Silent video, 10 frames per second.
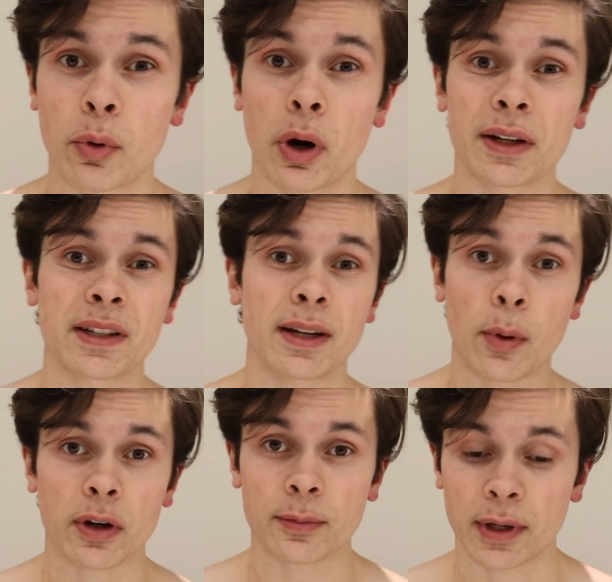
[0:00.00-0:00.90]
products as I
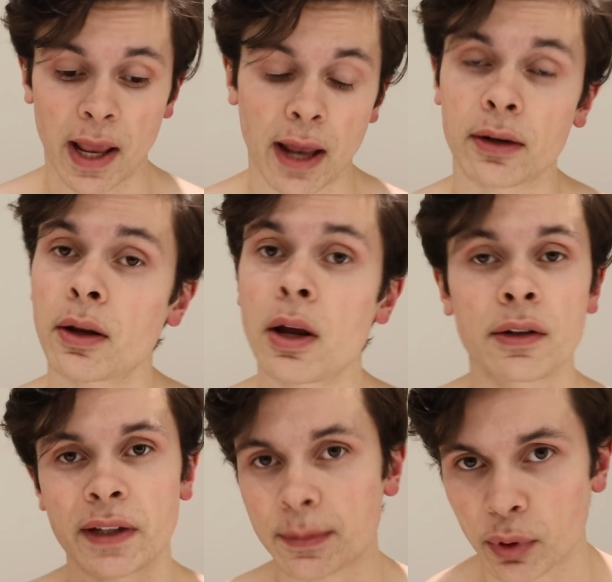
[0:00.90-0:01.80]
possibly can.
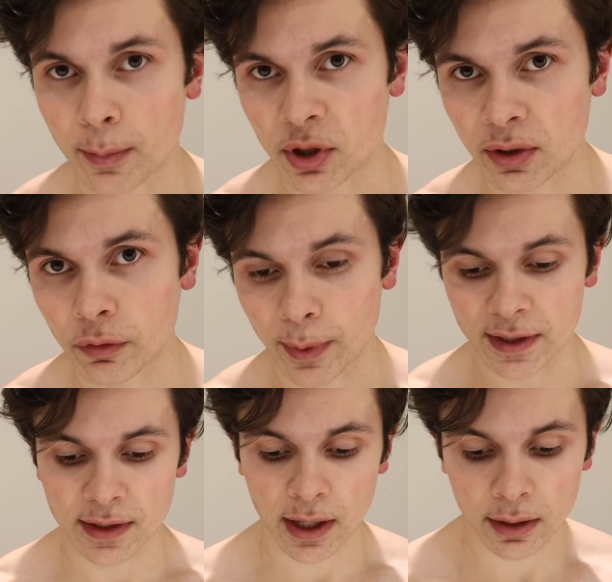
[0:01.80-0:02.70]
So that's pretty much it for my
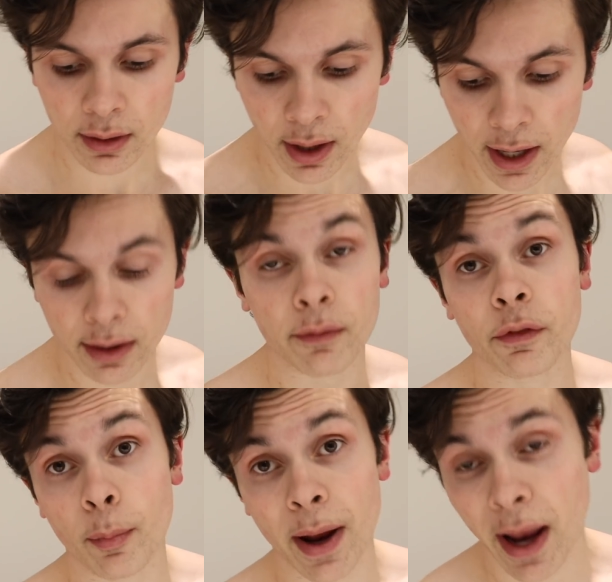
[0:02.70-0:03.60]
skin. And then
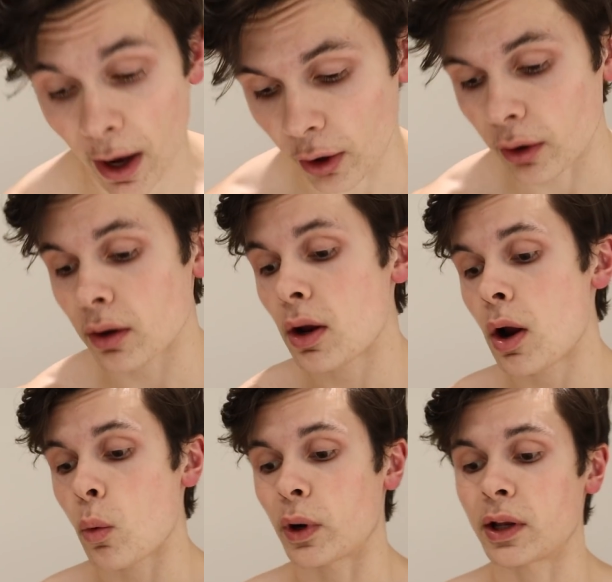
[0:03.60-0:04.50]
for my hair,
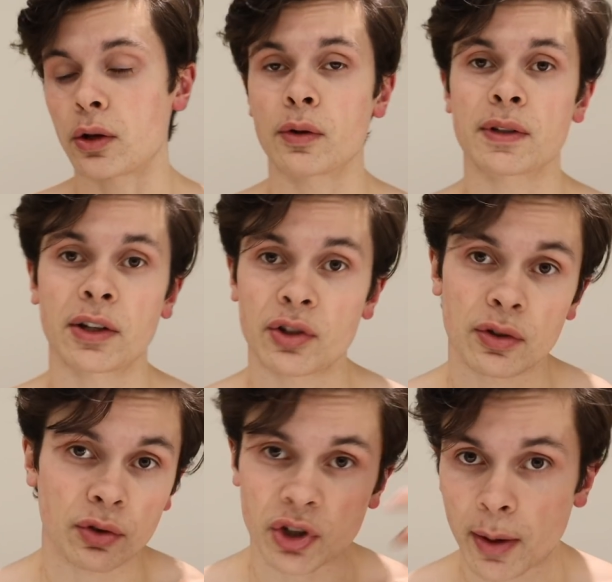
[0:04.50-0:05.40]
what I use, I just
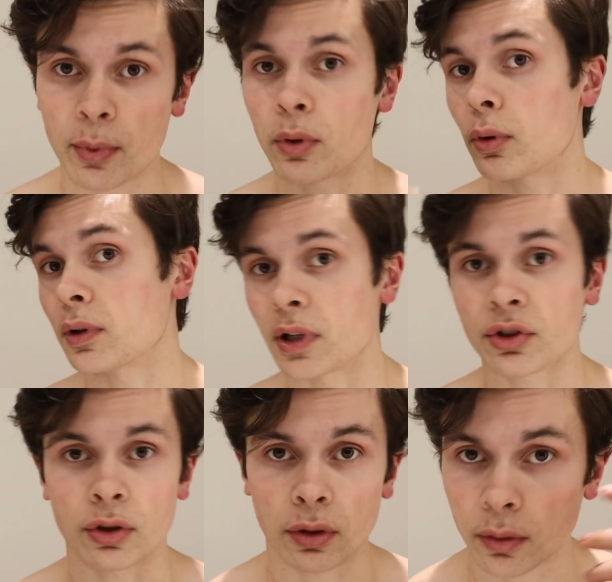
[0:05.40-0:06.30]
use shampoo,
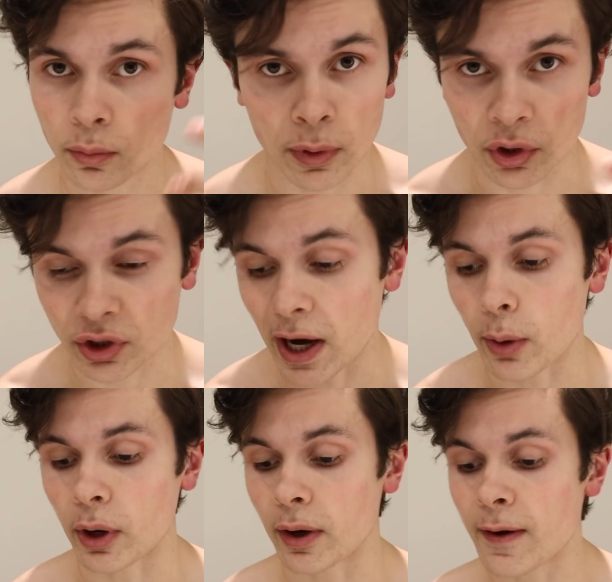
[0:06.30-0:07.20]
conditioner in the
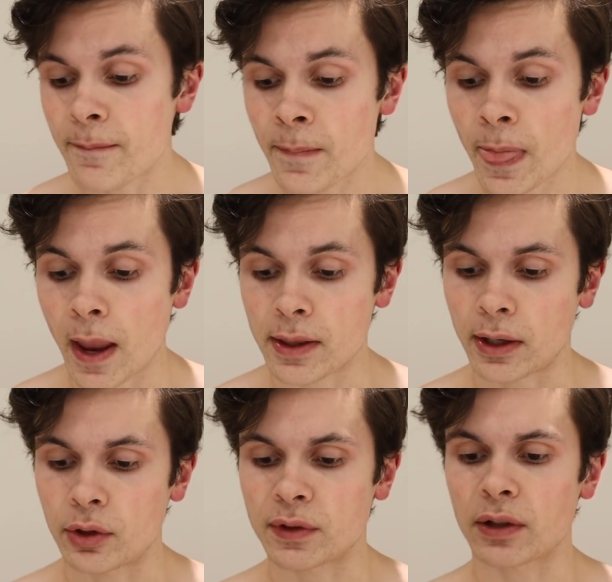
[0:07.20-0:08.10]
shower. And then
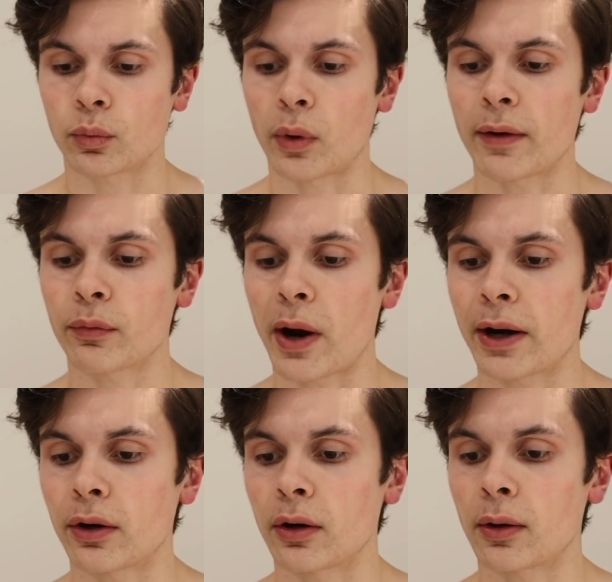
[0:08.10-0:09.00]
I use this Rough
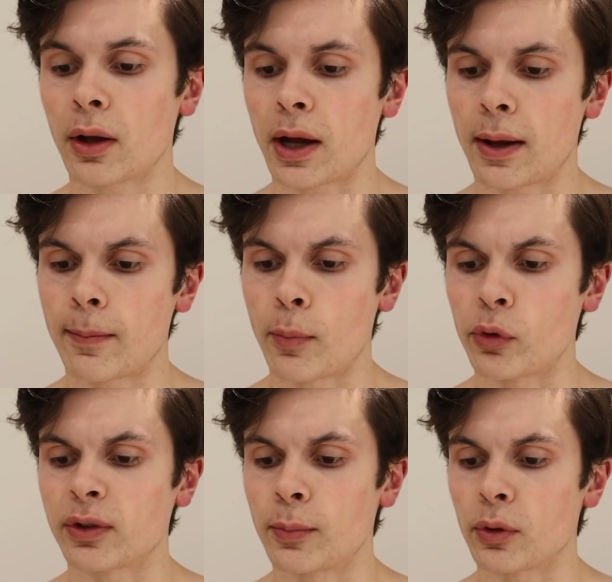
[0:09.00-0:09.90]
Rider uh,
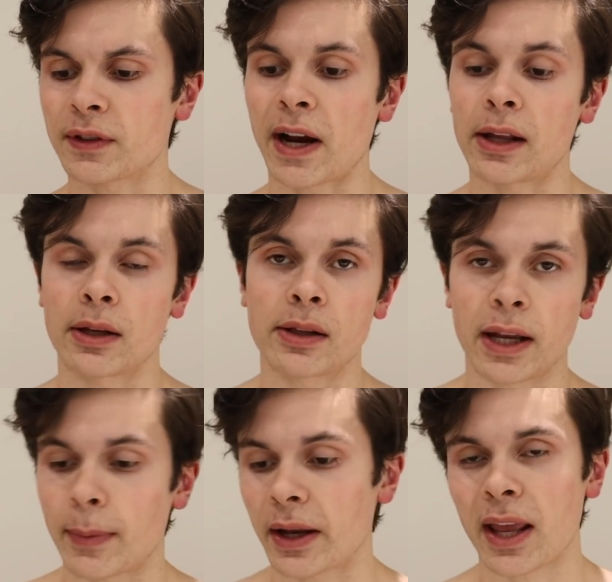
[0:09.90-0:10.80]
moldable styling clay by